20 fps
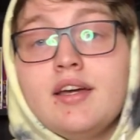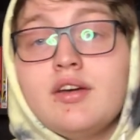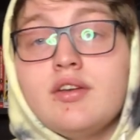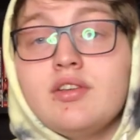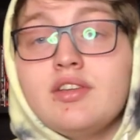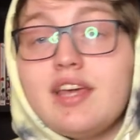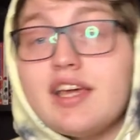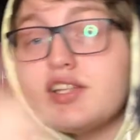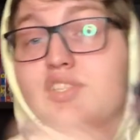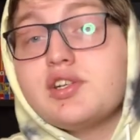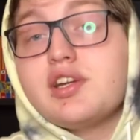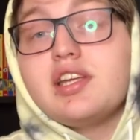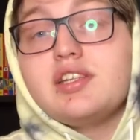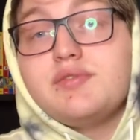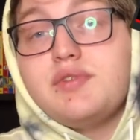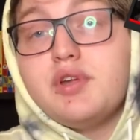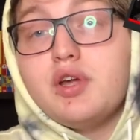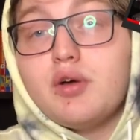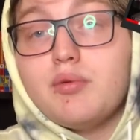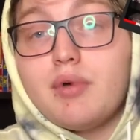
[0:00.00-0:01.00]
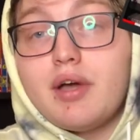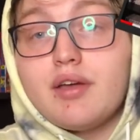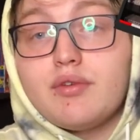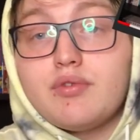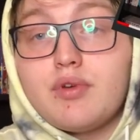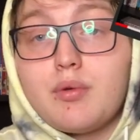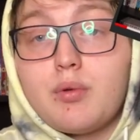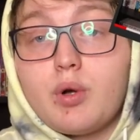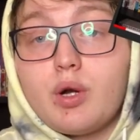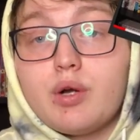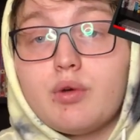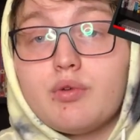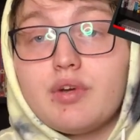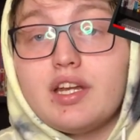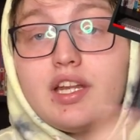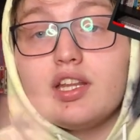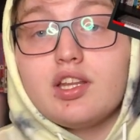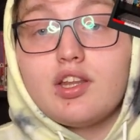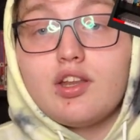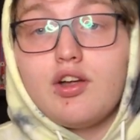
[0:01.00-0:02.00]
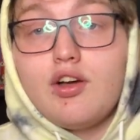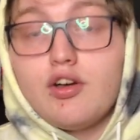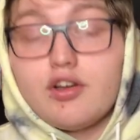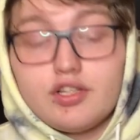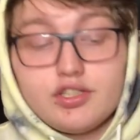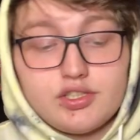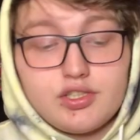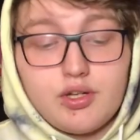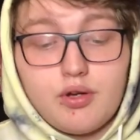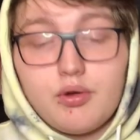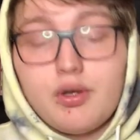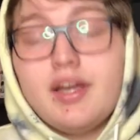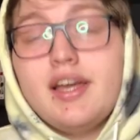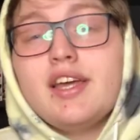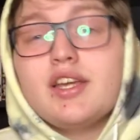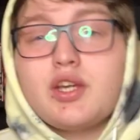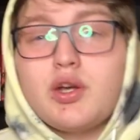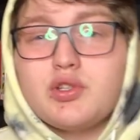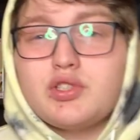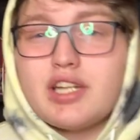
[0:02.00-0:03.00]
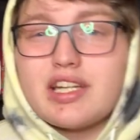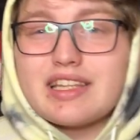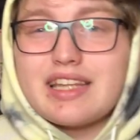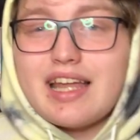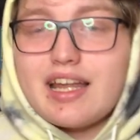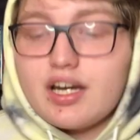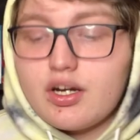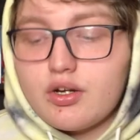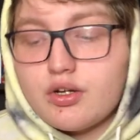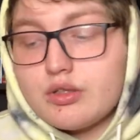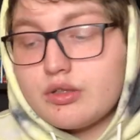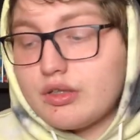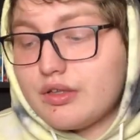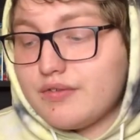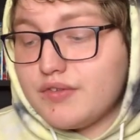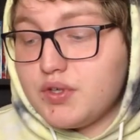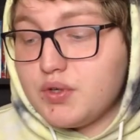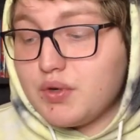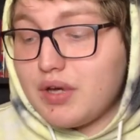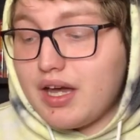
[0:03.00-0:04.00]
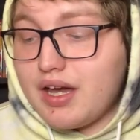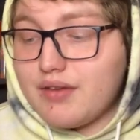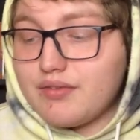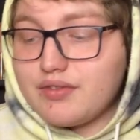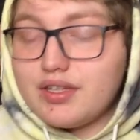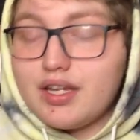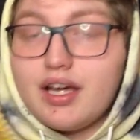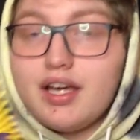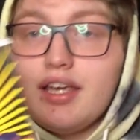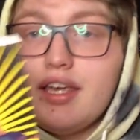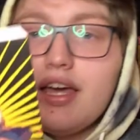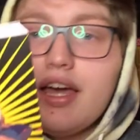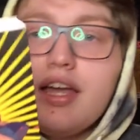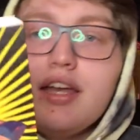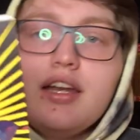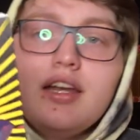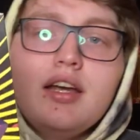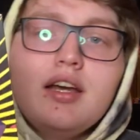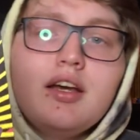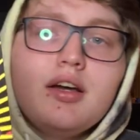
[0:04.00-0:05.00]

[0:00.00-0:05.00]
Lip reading: yesterday's video, my February reading log, so go check that out if you have not yet.